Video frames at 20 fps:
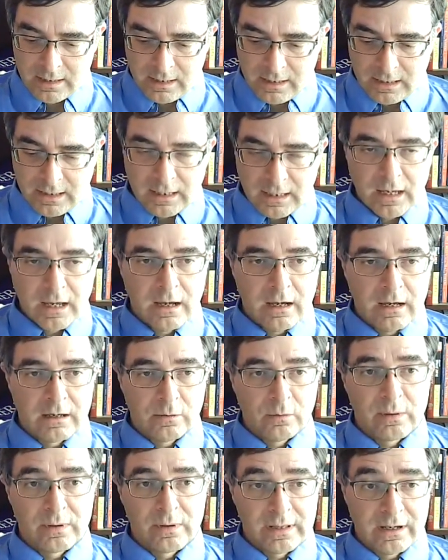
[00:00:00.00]
uh,
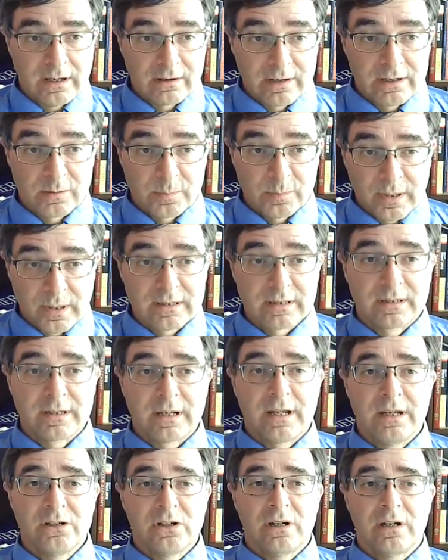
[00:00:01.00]
we will hear his
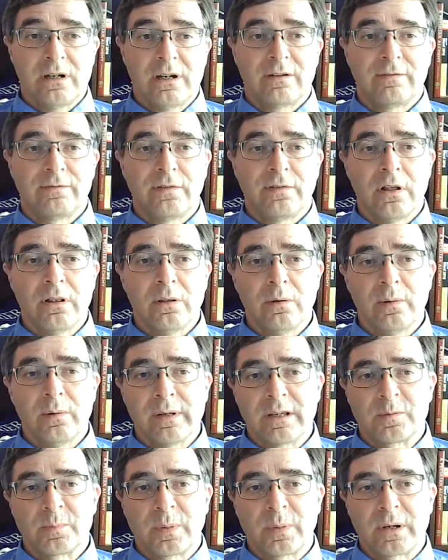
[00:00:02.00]
presentation. And following
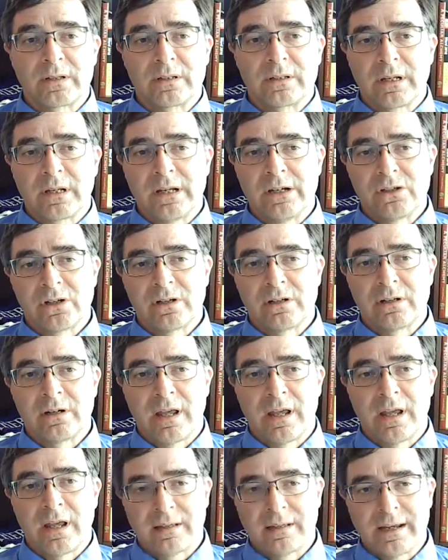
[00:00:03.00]
his presentation,
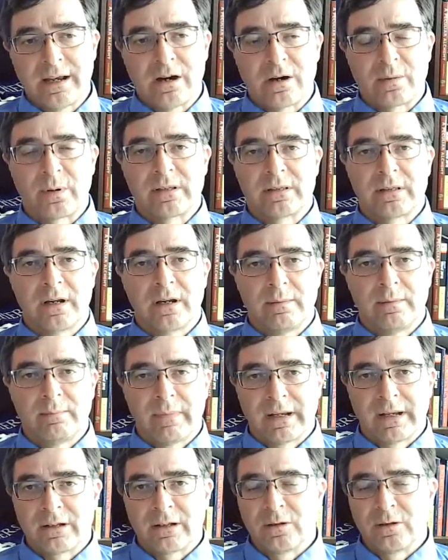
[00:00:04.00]
SAR President
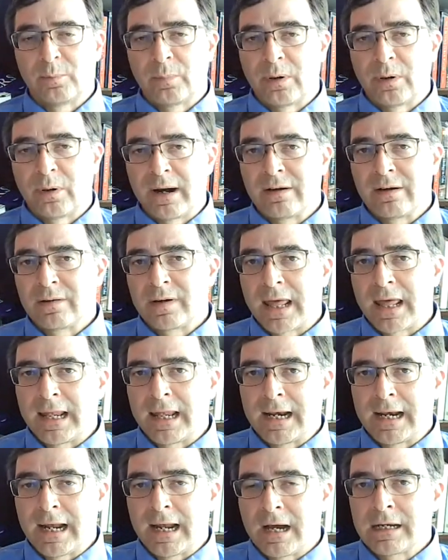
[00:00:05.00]
Michael Brown
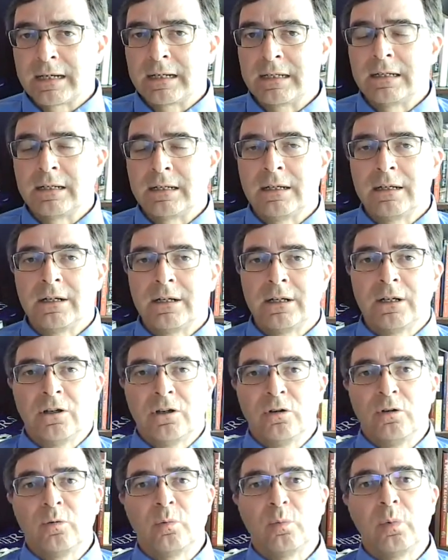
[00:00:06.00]
and I
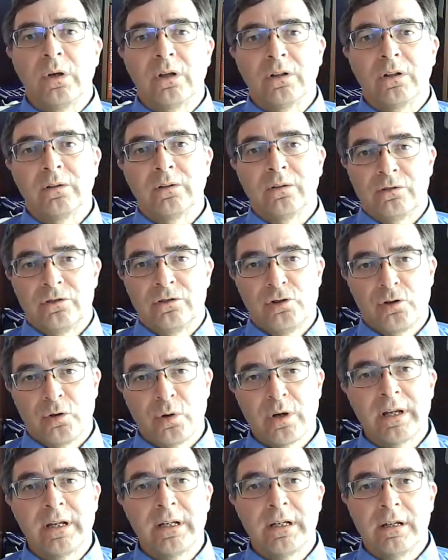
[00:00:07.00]
will
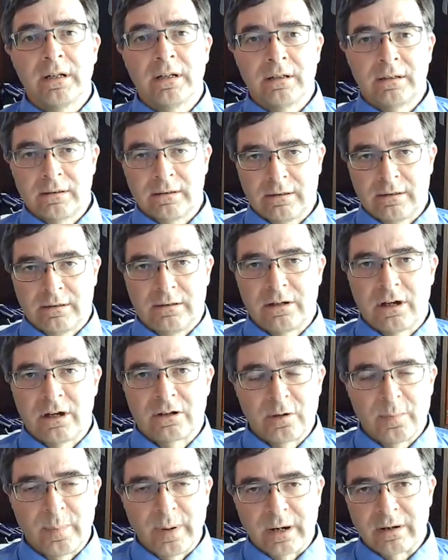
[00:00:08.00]
join
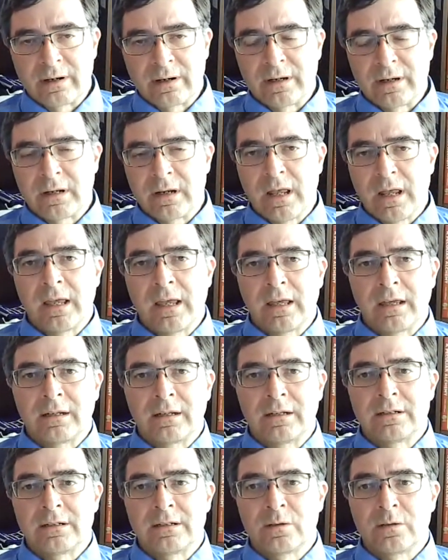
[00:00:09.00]
Dr. Barron,
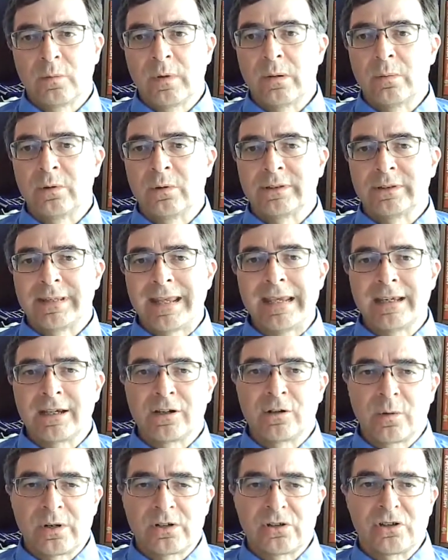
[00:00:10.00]
and we will take
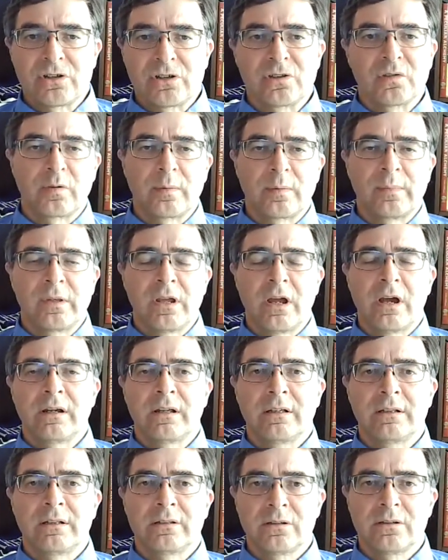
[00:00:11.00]
questions from the
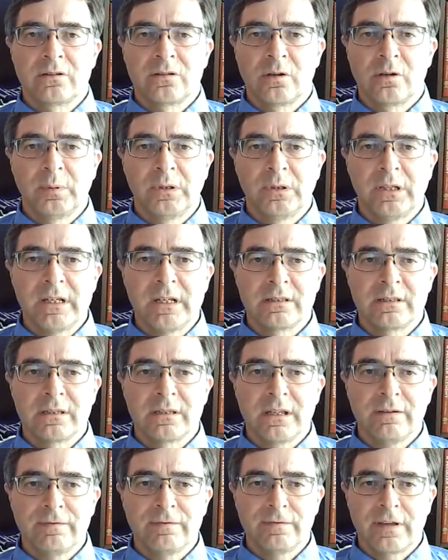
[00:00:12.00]
audience. So
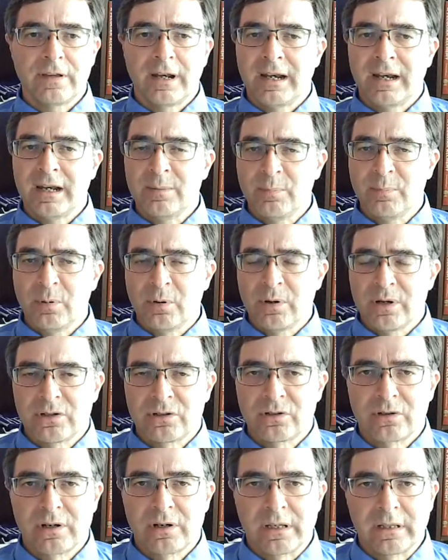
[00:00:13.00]
please, if at any point
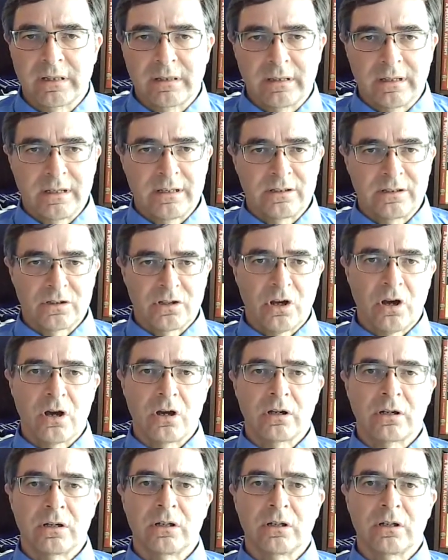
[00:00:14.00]
during his talk